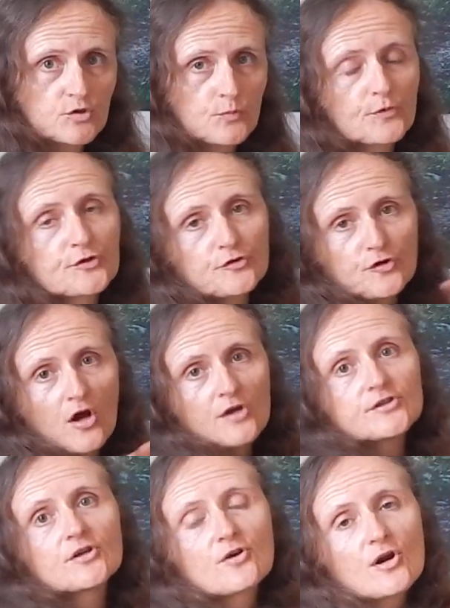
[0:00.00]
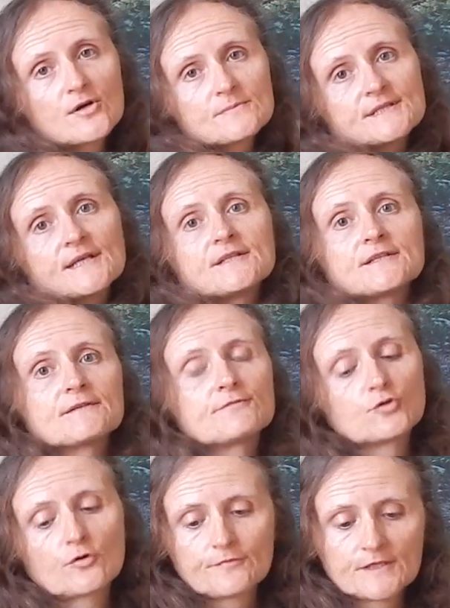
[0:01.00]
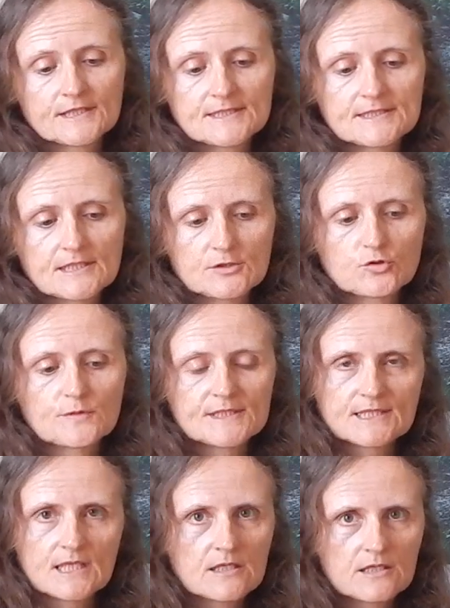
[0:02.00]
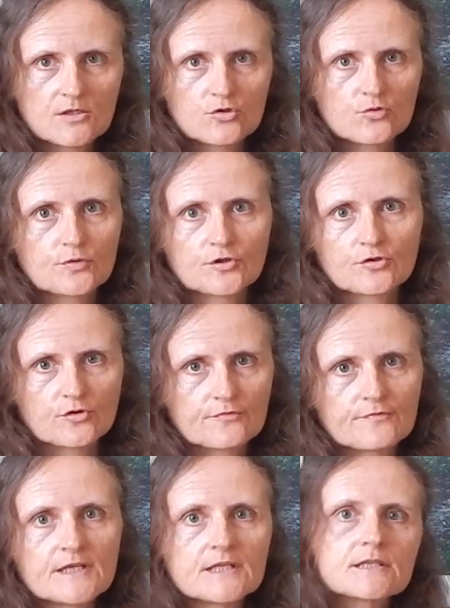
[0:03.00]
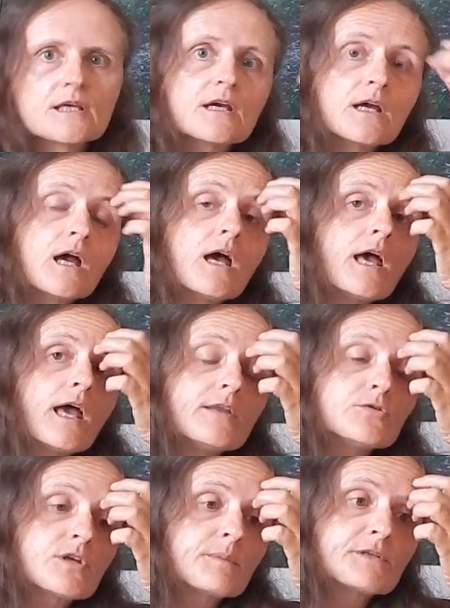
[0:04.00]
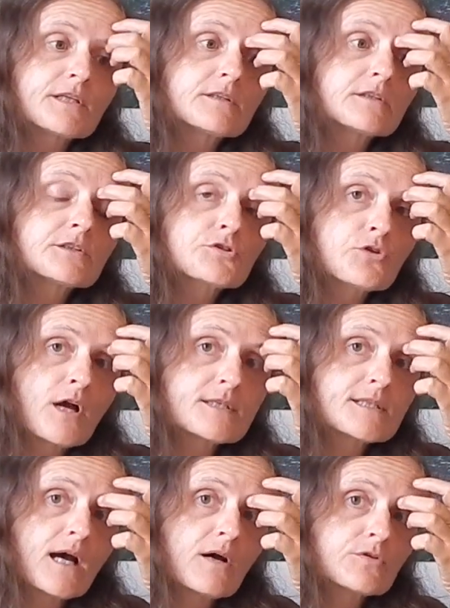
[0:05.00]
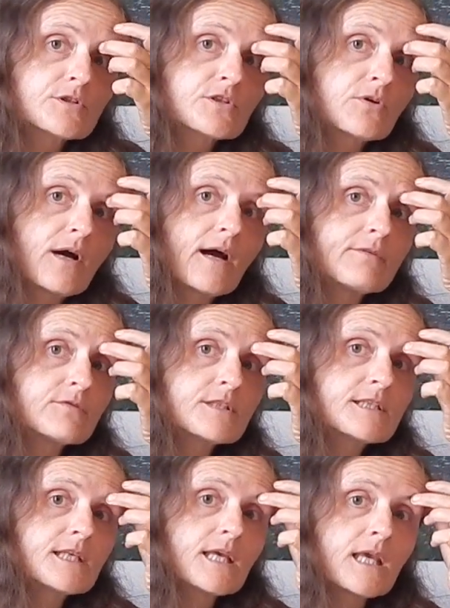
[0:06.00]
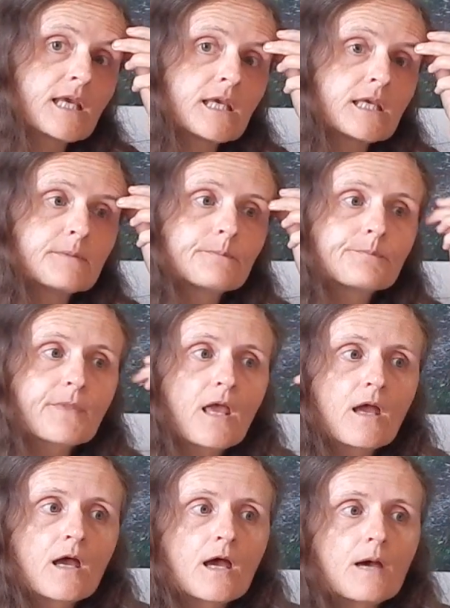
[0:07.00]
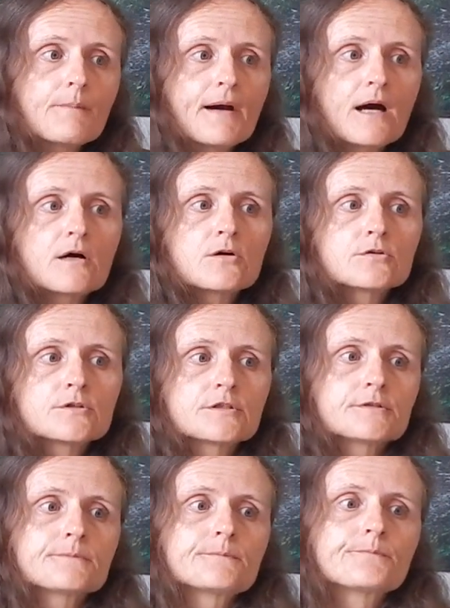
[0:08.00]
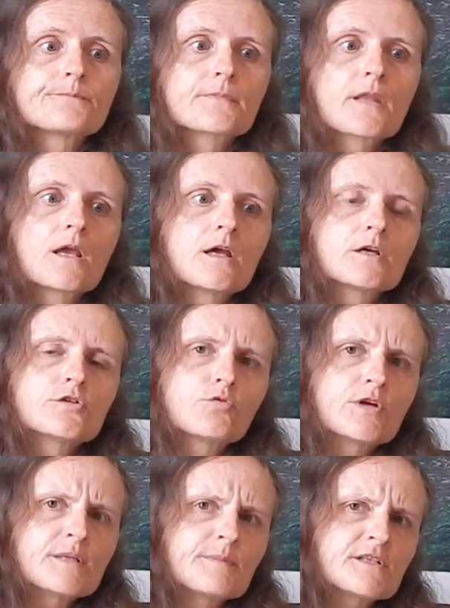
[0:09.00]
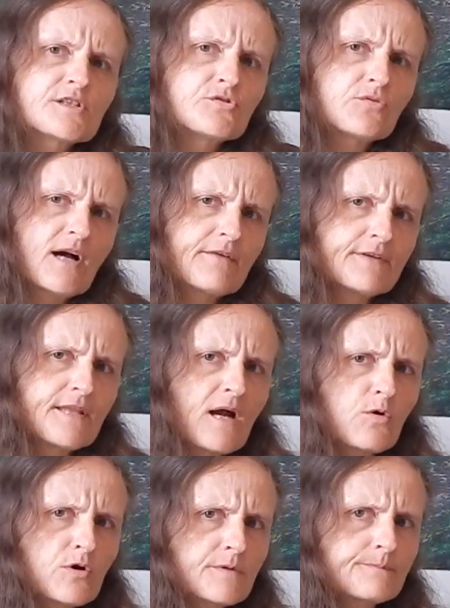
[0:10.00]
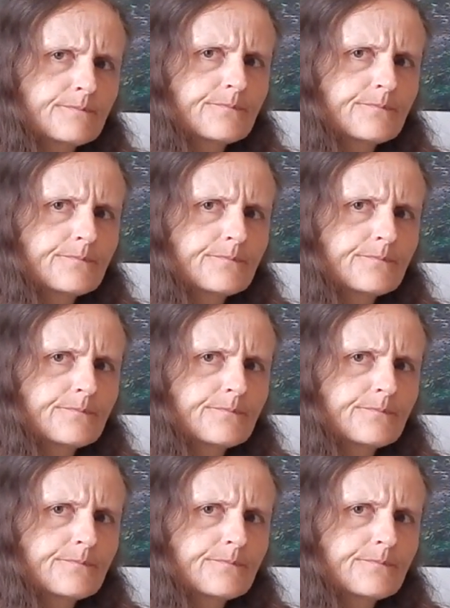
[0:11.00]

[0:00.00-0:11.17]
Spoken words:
You put on your underarms, and if your feet tend to be stinky, you put on your feet, and you keep it until it dries out. So I would say about 20 minutes to half an hour.